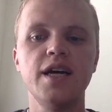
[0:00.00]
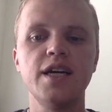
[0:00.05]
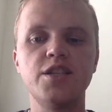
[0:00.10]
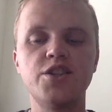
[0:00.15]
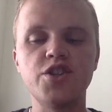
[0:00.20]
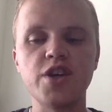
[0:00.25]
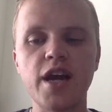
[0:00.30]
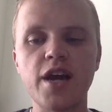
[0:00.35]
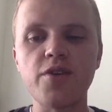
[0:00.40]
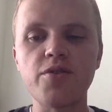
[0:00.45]

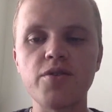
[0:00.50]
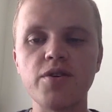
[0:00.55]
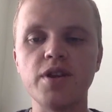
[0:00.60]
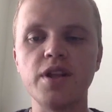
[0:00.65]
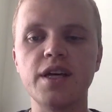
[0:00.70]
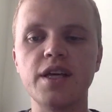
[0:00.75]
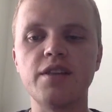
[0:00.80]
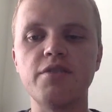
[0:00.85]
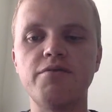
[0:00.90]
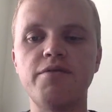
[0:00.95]

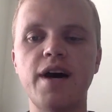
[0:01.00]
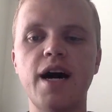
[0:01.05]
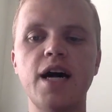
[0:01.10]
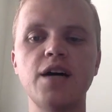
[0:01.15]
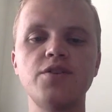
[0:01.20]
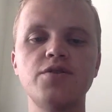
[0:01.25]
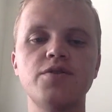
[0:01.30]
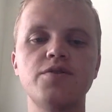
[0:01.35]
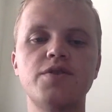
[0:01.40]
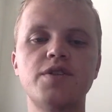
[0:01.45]
Generally, the
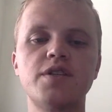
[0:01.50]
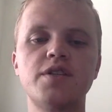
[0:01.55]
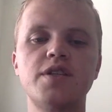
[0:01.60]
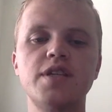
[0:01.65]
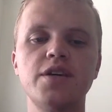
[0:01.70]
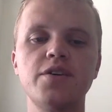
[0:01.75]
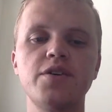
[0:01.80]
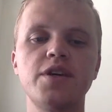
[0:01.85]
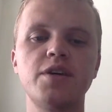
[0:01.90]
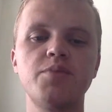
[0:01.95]
value of
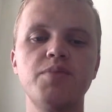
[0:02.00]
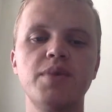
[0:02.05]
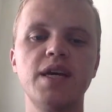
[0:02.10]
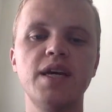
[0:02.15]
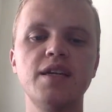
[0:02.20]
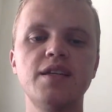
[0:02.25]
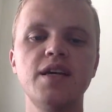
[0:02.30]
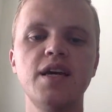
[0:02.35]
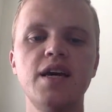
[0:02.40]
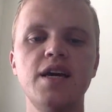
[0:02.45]
searing
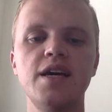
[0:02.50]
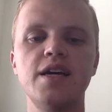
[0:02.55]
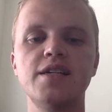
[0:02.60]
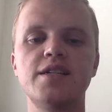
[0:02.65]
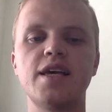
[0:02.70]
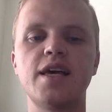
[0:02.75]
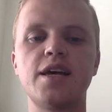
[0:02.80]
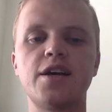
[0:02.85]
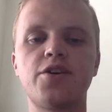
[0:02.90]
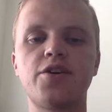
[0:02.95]
meat is
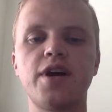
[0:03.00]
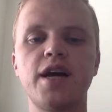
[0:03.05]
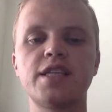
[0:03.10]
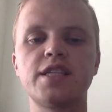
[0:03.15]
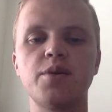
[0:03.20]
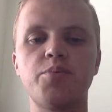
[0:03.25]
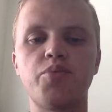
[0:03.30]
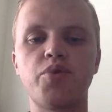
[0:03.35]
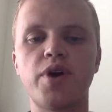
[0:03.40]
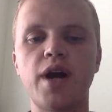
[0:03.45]
that it
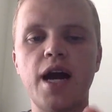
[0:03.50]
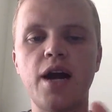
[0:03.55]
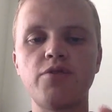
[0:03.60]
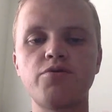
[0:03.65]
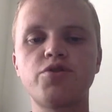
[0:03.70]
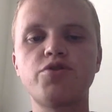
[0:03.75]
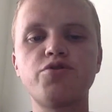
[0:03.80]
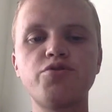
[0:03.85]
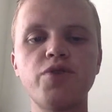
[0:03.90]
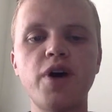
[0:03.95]
creates a
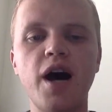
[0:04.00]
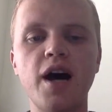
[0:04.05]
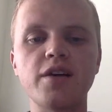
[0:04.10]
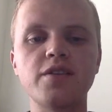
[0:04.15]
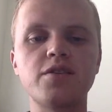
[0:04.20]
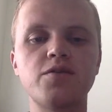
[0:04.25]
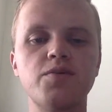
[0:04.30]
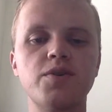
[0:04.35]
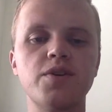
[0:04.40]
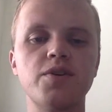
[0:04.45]
brown
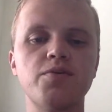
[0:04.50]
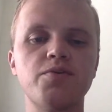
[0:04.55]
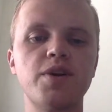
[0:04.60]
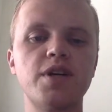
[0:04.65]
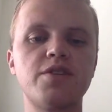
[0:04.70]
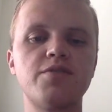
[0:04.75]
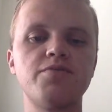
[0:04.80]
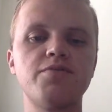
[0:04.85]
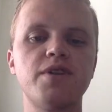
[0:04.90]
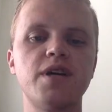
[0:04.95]
crust with a
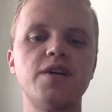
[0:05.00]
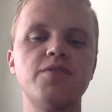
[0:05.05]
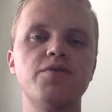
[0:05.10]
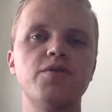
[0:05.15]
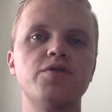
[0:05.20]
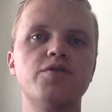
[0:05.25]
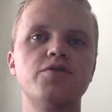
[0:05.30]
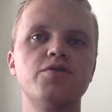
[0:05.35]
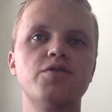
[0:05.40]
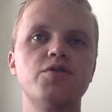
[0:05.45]
rich
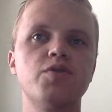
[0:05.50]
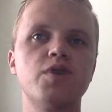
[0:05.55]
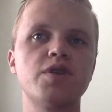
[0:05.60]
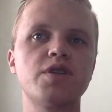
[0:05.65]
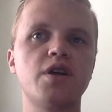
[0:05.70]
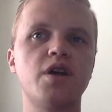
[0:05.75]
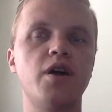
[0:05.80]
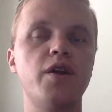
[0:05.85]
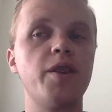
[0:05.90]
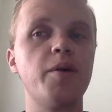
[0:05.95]
flavor due to what's
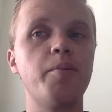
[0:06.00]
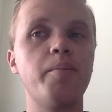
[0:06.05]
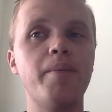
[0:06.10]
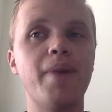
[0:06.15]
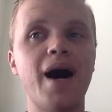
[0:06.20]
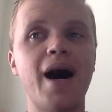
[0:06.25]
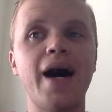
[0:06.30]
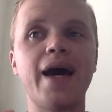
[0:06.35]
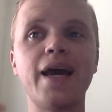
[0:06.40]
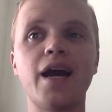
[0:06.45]
called the
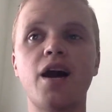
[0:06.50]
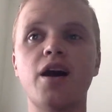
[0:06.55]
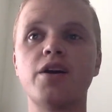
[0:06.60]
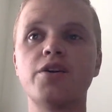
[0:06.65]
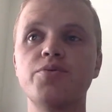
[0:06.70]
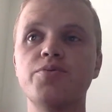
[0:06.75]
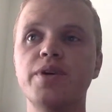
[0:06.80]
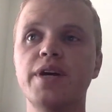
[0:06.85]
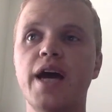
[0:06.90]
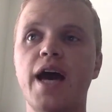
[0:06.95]

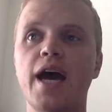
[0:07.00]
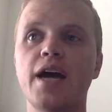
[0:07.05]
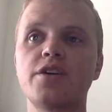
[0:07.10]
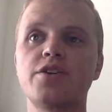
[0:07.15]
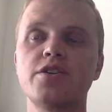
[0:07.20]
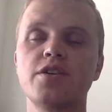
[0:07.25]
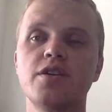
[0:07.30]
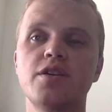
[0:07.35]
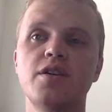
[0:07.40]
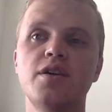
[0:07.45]
Maillard
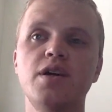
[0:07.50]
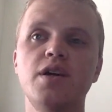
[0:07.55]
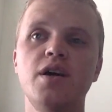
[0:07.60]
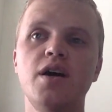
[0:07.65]
reaction,